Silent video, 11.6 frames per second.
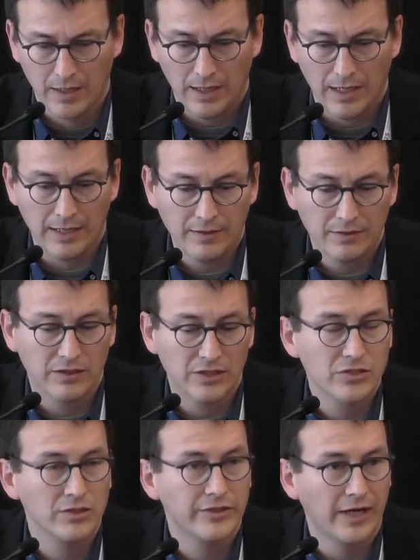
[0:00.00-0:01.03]
And
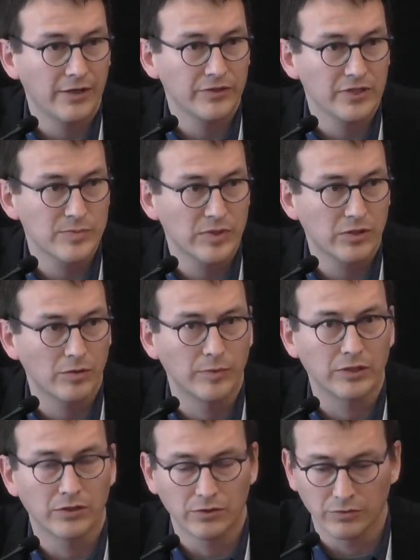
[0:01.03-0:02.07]
digital doubt is
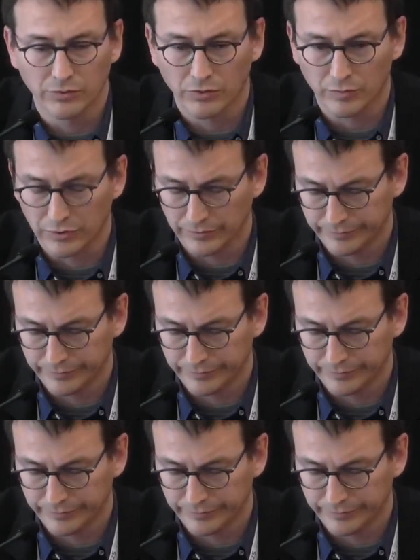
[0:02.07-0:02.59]
becoming the new normal.